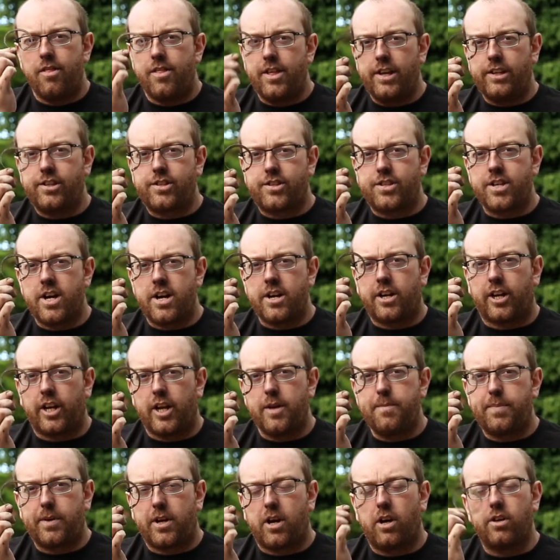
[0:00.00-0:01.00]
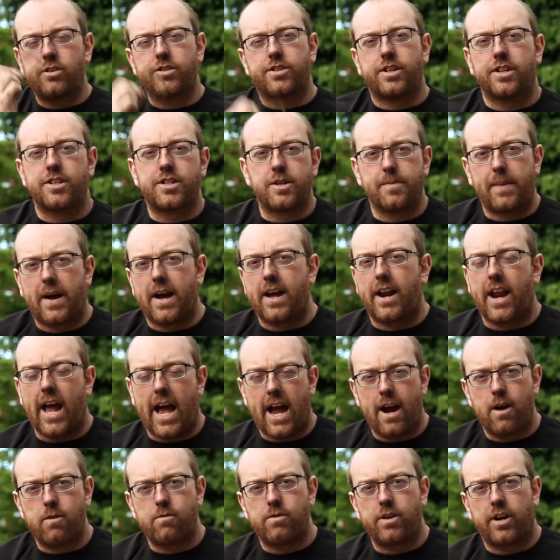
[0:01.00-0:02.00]
This circlip cost us about
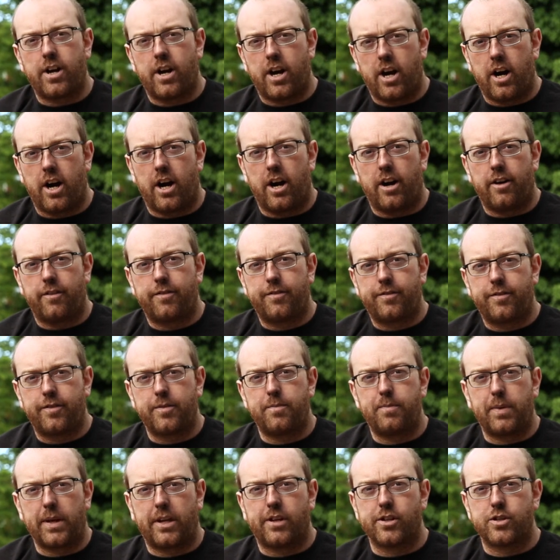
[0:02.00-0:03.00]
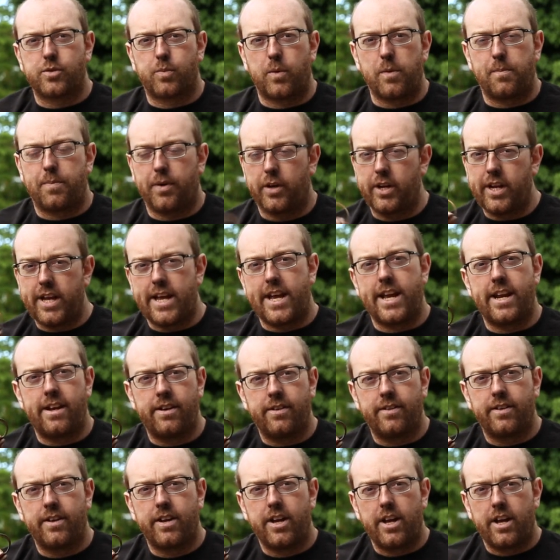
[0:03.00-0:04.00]
an hour and a half, because we put it
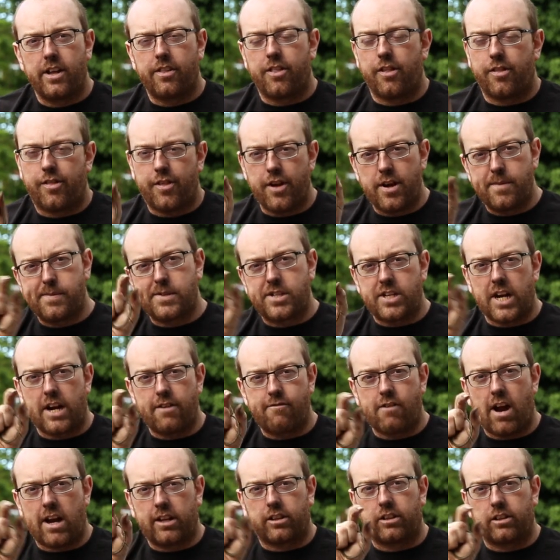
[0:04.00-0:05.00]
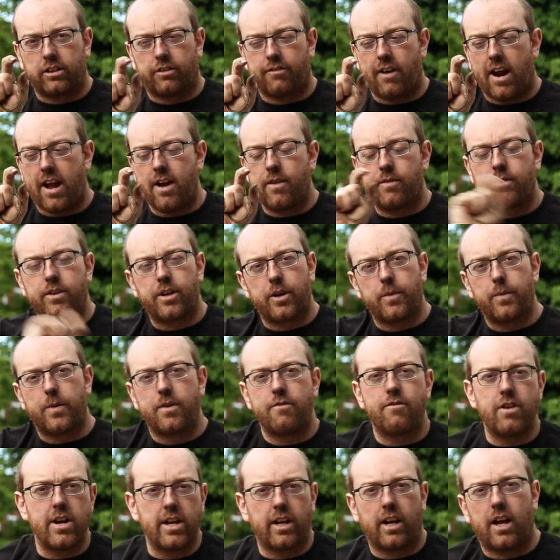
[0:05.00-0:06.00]
in, the thermostat rattled around, and
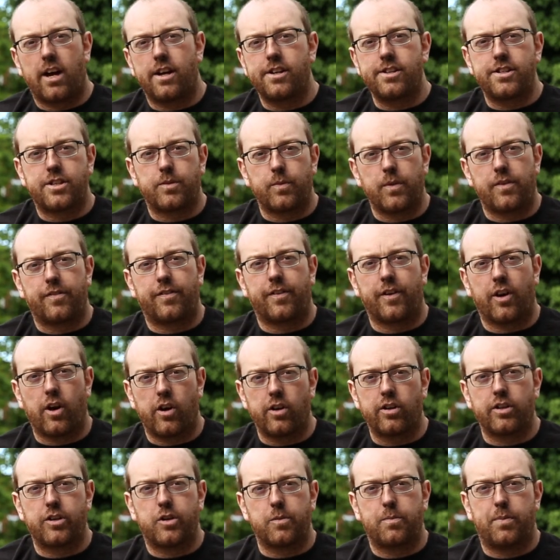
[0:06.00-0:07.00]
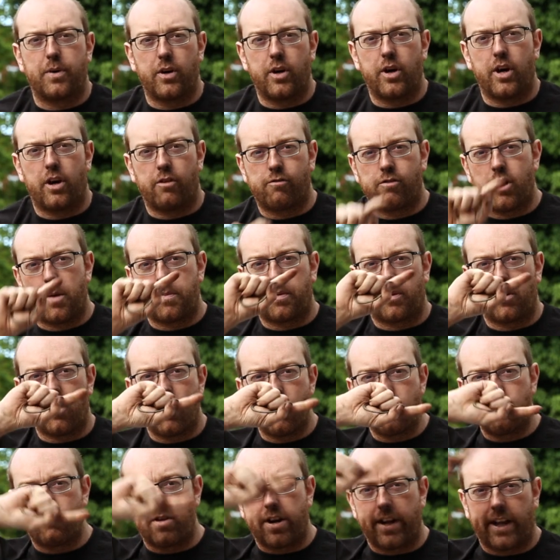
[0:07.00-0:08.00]
we realised we'd forgotten to put a rubber
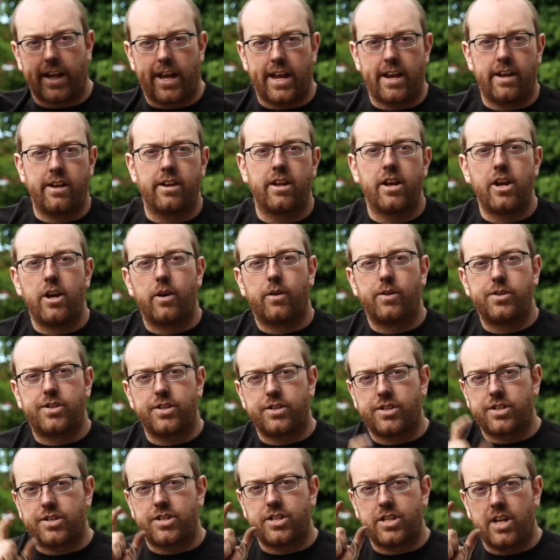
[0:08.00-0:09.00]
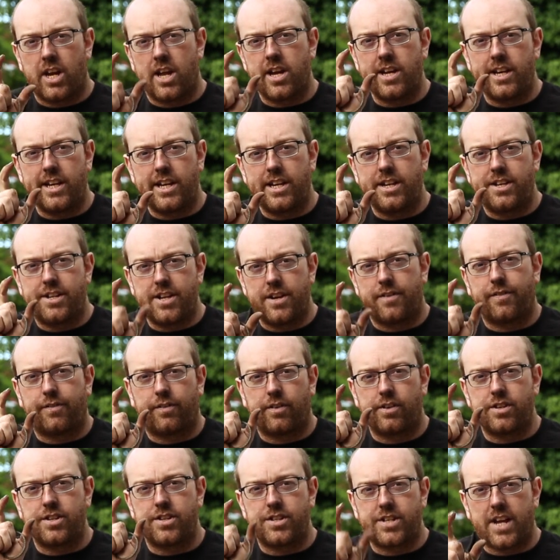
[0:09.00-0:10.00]
O-ring in, which is a slightly
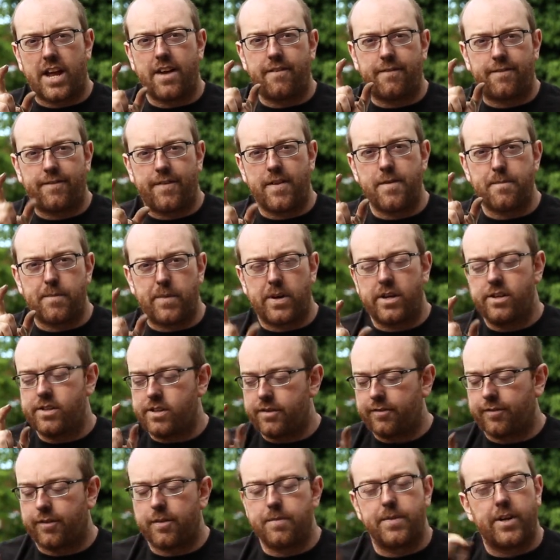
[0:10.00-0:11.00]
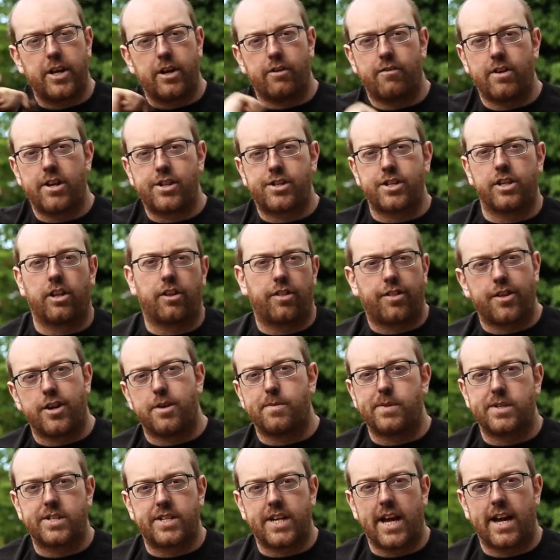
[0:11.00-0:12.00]
different set fitment from the original
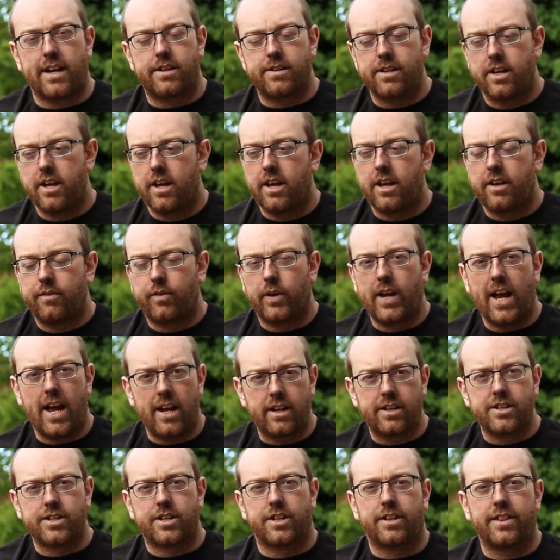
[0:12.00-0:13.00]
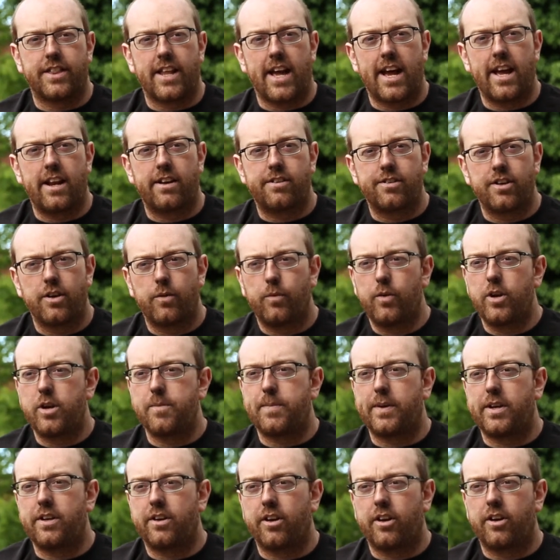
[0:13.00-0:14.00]
thermostat. If we hadn't done that, we'd
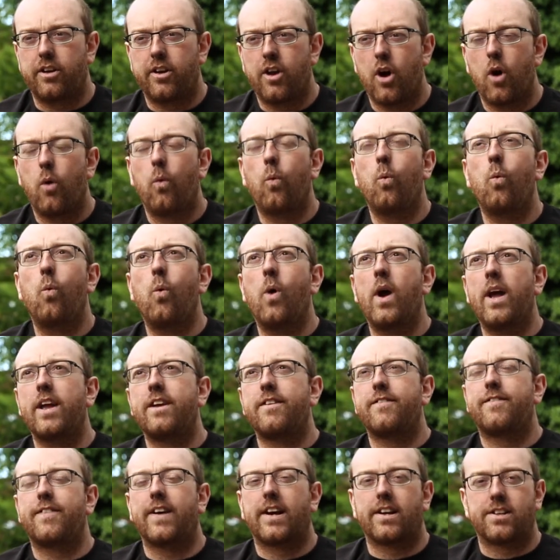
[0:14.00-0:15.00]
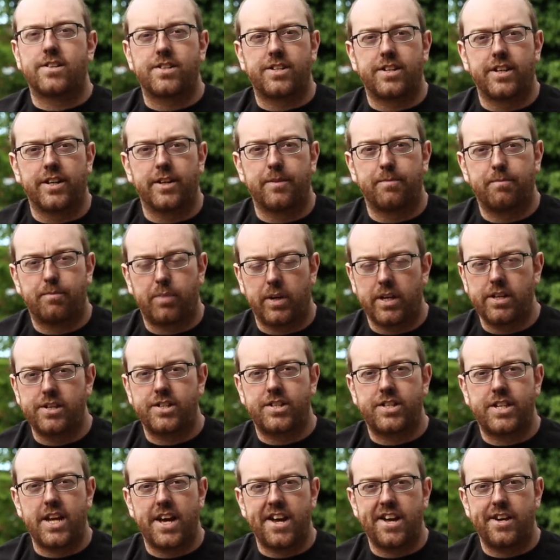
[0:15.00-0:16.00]
have been done way faster. But
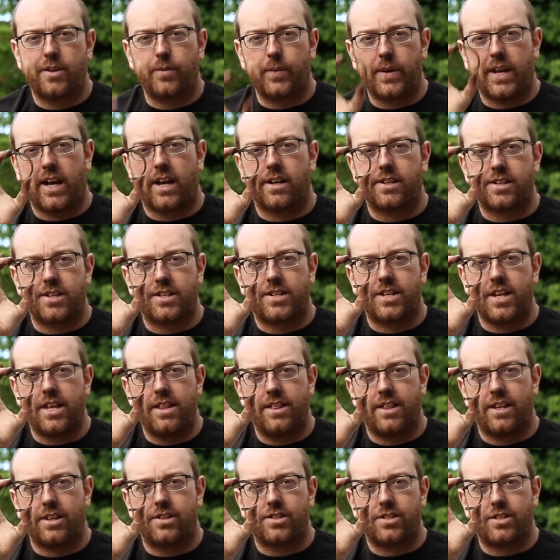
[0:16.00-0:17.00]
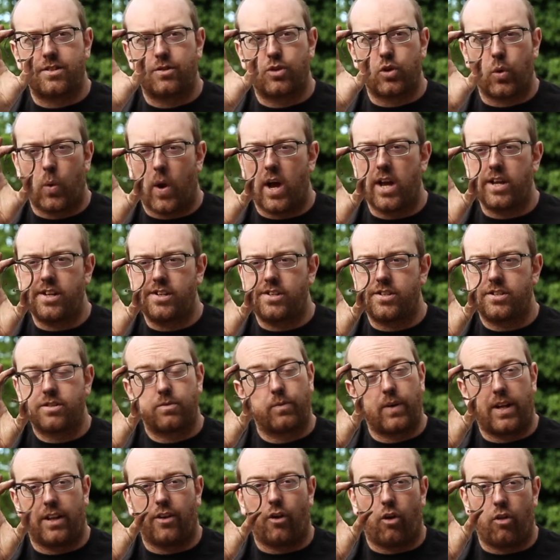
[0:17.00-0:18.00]
instead, we had to seat this
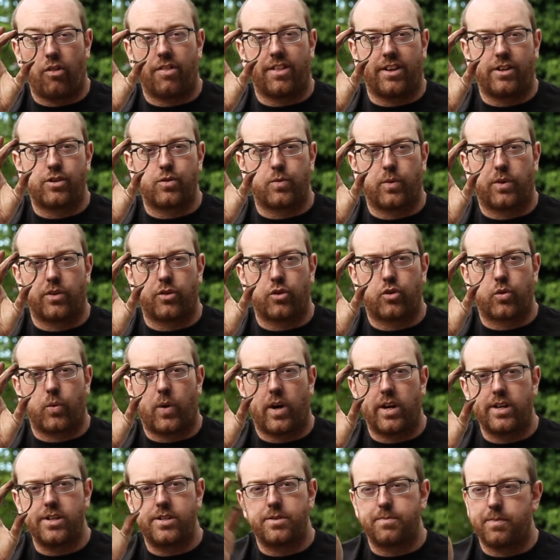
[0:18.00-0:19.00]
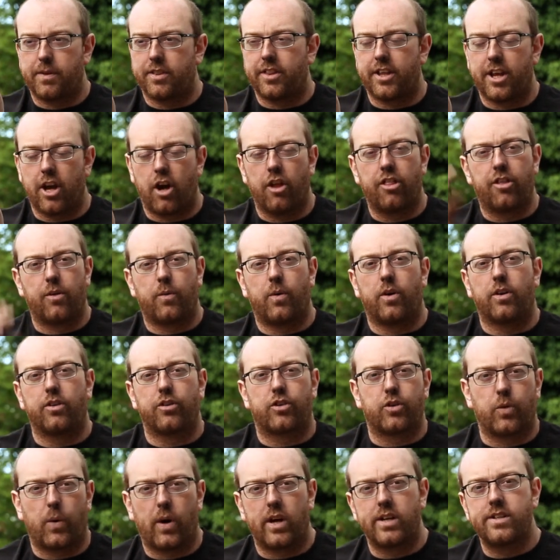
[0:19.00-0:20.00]
twice, well, not this one twice, but the other one
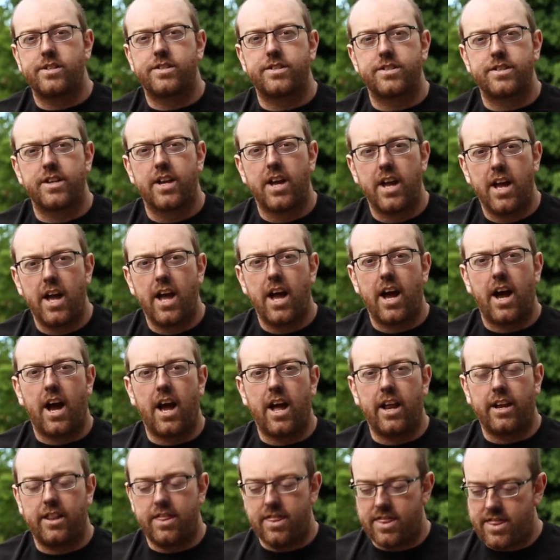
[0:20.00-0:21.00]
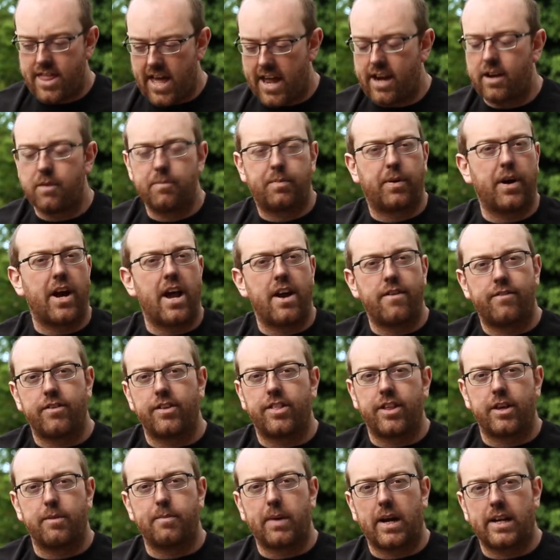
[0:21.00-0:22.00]
twice, and then put
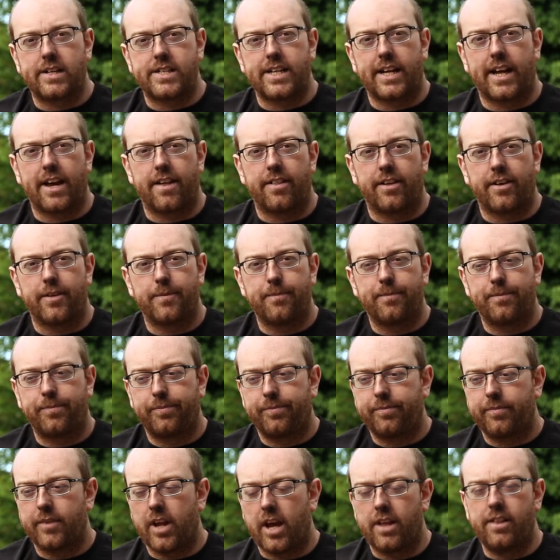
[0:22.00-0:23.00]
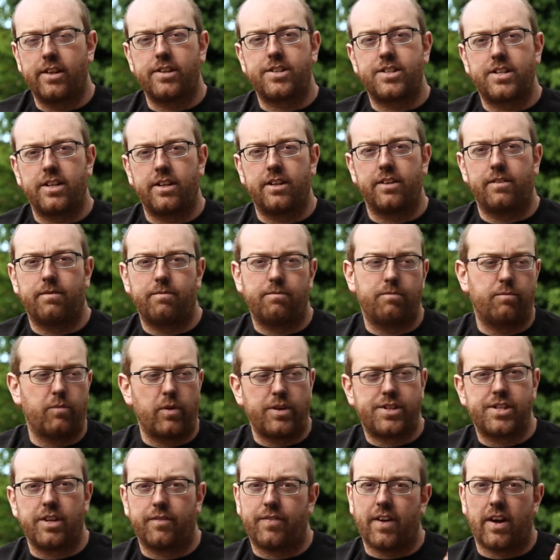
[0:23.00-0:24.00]
everything back together. And we
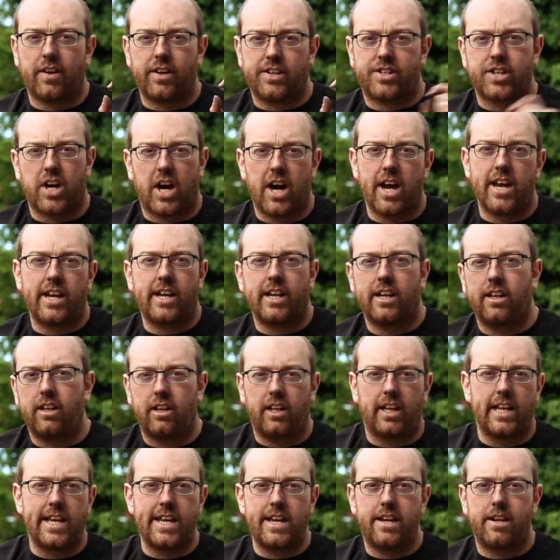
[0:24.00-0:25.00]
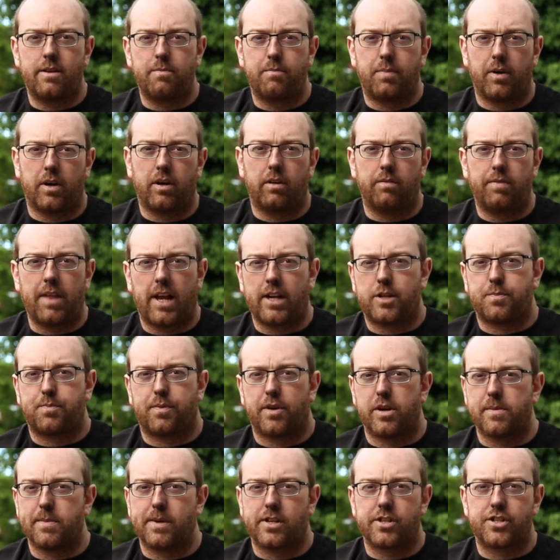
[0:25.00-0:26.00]
still found a tiny little leak, but that's
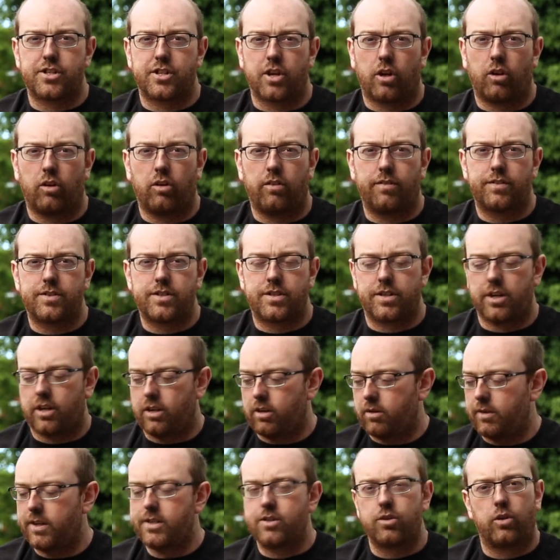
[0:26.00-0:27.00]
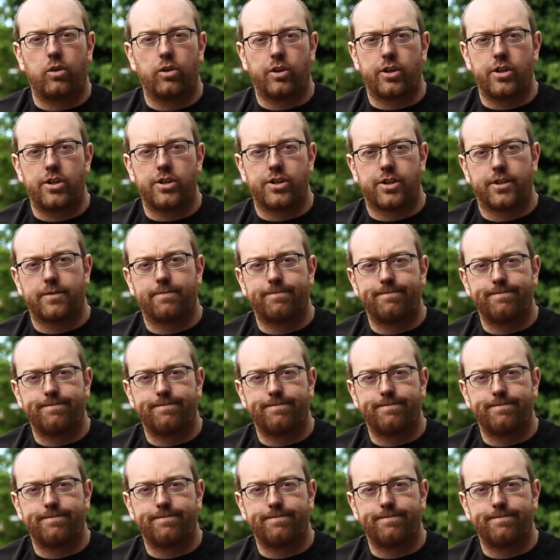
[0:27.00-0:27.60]
pretty much solved, so it's all good.